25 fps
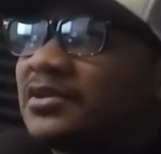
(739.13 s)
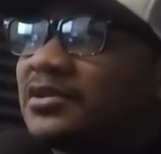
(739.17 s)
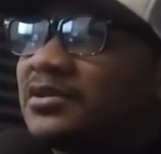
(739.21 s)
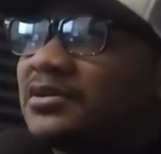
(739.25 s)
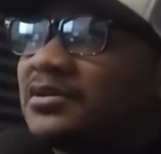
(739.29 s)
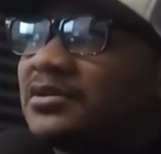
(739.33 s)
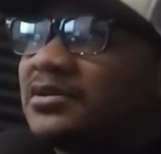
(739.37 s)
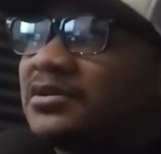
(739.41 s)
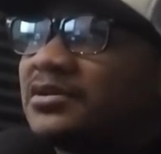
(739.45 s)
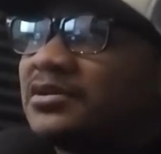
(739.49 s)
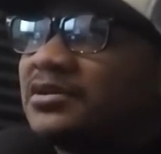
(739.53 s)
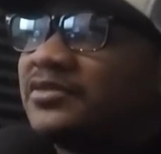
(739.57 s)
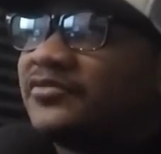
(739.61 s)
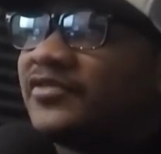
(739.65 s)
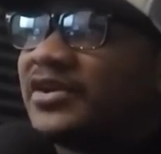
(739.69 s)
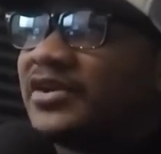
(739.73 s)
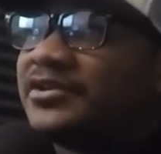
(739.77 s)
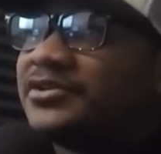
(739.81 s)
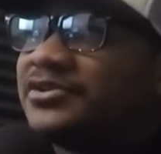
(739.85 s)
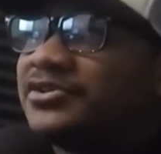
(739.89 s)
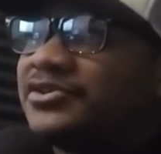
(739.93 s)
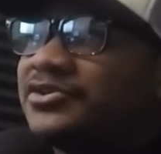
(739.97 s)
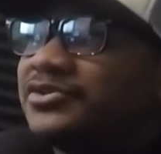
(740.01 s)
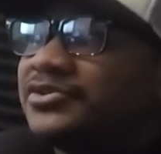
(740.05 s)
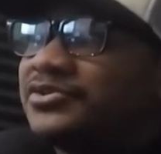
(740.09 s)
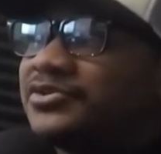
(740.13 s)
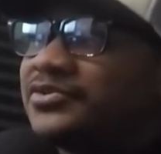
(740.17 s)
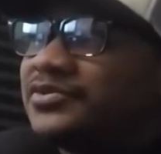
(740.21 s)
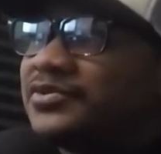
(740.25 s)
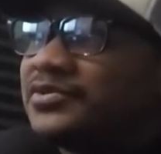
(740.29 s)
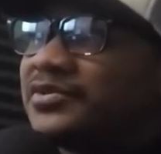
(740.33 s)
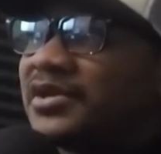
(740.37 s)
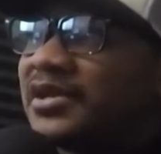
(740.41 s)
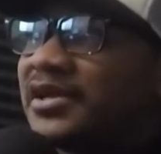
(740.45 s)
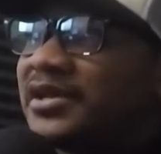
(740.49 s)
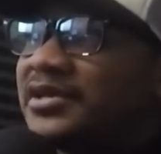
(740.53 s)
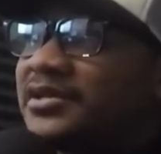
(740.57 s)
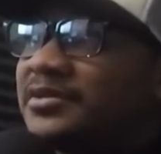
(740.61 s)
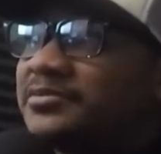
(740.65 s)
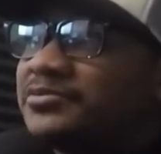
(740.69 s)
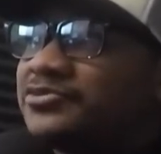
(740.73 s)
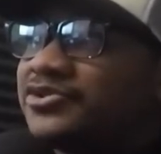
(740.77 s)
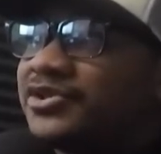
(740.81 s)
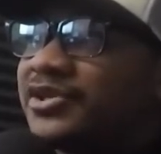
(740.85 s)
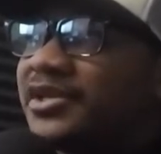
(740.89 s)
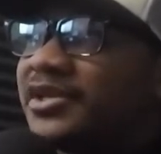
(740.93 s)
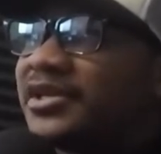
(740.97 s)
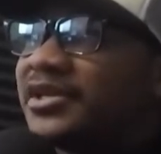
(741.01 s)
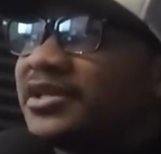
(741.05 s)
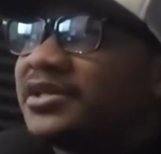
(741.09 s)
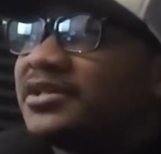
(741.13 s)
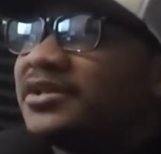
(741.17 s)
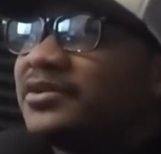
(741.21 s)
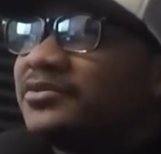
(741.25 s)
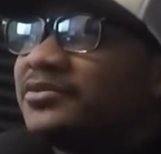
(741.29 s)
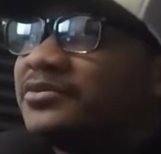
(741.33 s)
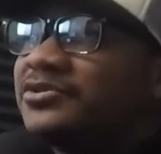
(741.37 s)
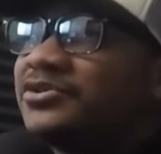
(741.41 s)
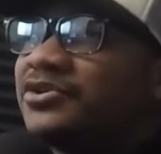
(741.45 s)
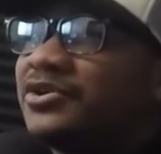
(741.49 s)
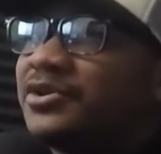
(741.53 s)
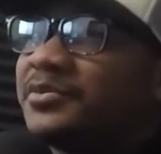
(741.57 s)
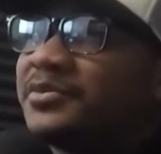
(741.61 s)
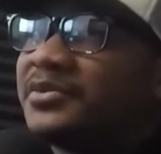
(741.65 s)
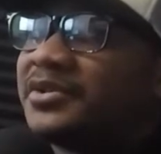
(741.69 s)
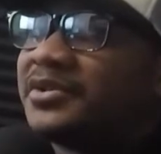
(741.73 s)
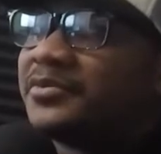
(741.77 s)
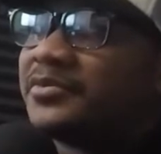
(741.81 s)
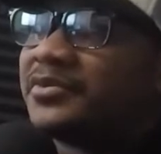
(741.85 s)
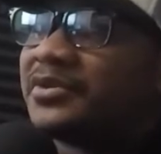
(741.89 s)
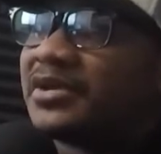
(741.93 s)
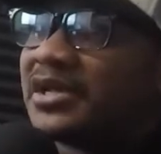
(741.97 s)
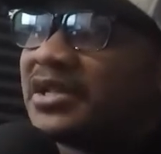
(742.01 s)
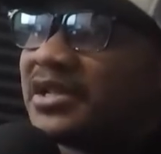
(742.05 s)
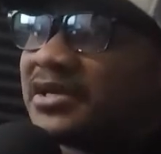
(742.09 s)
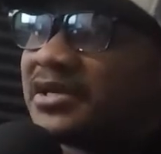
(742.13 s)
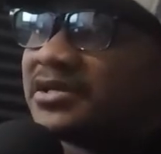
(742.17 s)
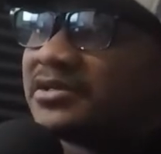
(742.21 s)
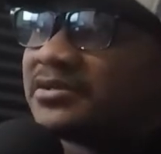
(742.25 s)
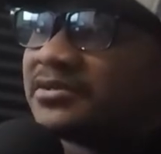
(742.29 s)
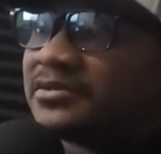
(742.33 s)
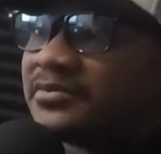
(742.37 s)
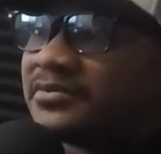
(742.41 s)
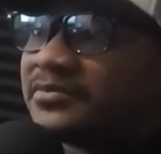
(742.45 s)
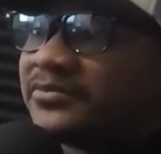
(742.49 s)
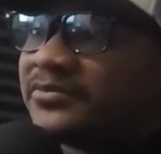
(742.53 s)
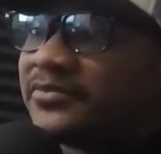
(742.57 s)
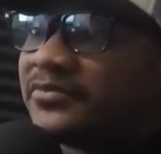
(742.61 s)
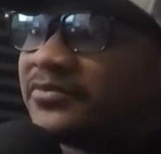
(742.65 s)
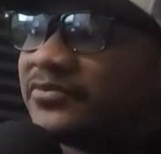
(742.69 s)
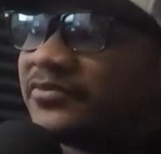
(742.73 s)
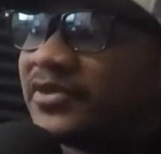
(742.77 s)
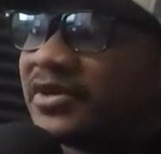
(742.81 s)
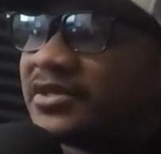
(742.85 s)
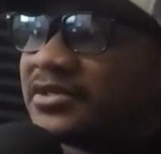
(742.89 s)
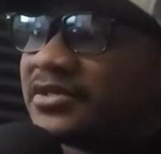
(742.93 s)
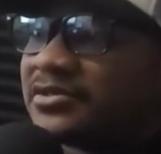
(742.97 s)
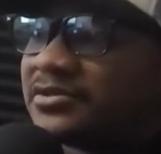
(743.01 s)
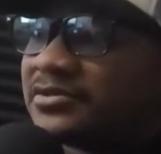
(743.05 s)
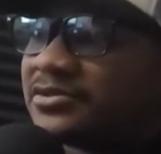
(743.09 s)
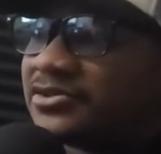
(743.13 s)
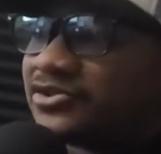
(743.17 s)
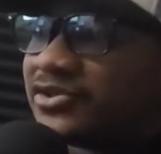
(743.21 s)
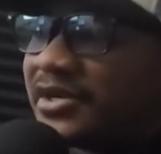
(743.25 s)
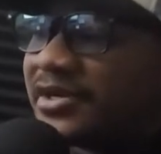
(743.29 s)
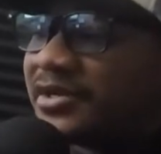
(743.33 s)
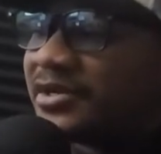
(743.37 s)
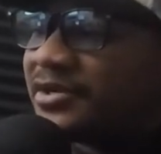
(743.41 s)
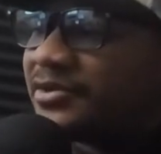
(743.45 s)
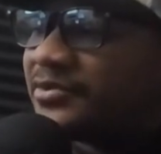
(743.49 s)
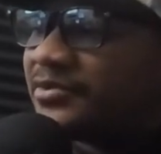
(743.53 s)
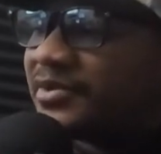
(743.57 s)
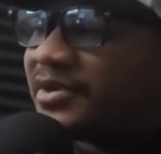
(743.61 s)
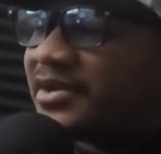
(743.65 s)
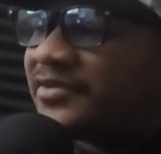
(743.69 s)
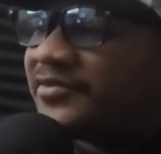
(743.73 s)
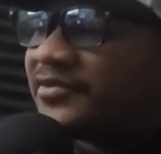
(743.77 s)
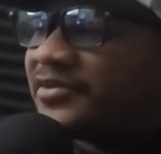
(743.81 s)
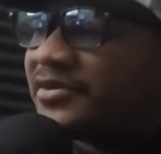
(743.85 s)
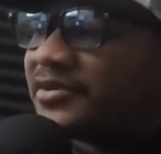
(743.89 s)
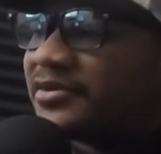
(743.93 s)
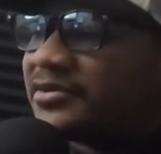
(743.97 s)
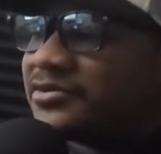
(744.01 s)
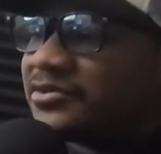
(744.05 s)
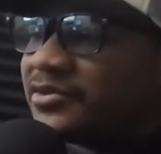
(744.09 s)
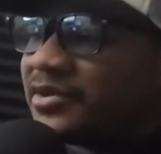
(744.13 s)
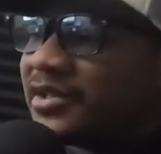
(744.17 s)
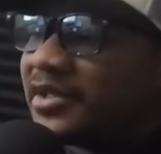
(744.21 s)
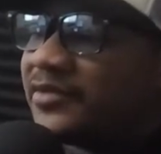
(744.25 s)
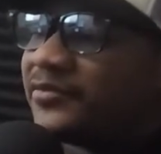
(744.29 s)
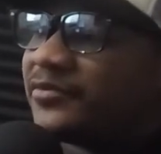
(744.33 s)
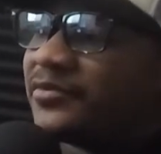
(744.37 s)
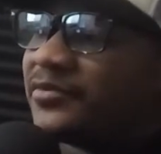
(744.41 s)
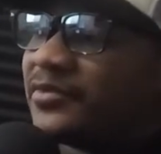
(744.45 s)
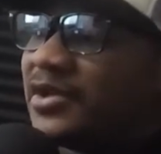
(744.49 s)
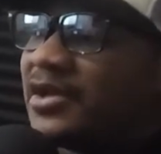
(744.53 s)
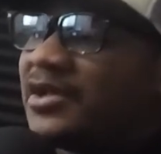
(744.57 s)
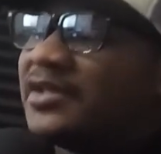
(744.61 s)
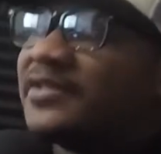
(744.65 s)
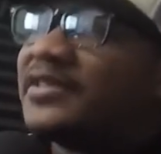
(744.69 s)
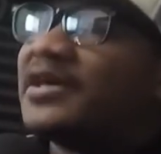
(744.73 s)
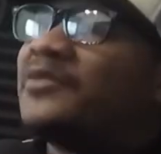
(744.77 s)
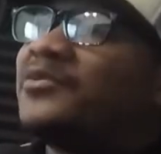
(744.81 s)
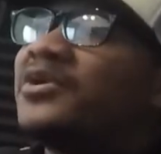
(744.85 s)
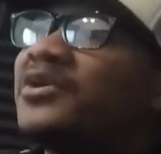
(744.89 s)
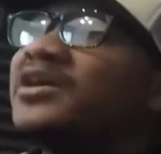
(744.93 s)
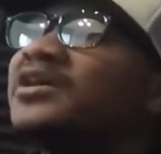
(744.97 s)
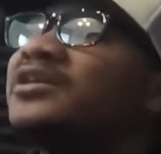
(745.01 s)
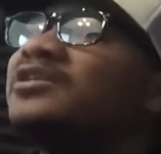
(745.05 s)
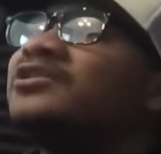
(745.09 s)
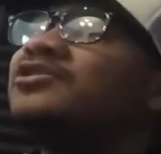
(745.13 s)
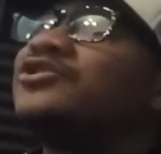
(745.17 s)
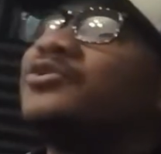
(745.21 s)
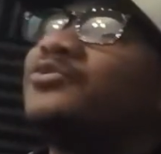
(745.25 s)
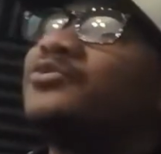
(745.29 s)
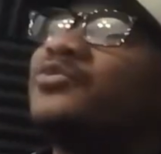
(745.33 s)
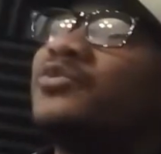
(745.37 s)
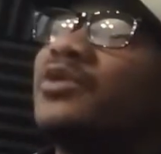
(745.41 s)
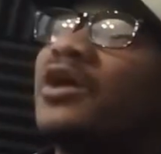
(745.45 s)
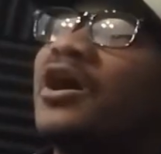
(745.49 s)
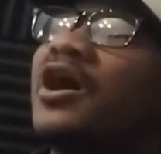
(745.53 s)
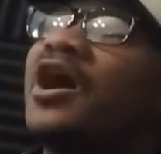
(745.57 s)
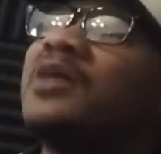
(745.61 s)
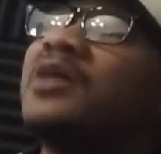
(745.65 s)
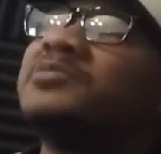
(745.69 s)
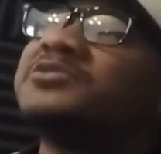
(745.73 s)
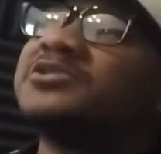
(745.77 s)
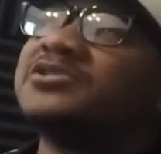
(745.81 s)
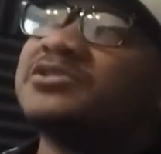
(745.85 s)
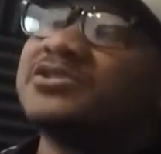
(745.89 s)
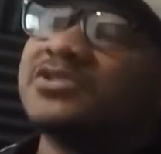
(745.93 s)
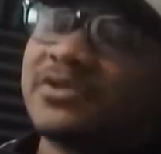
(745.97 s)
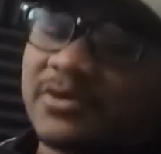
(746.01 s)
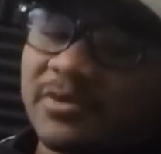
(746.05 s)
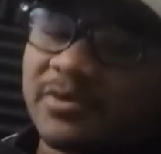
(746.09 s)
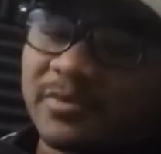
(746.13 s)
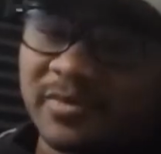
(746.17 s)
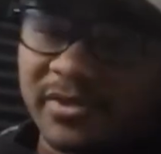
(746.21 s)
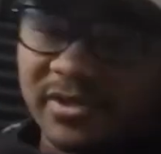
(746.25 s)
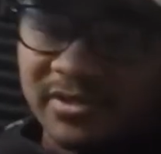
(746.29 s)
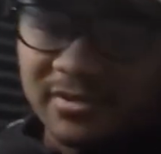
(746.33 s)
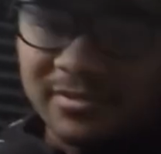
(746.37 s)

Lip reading: if I do end up drinking, then then we're not like fucking stranded or whatever. So like that way, options are open.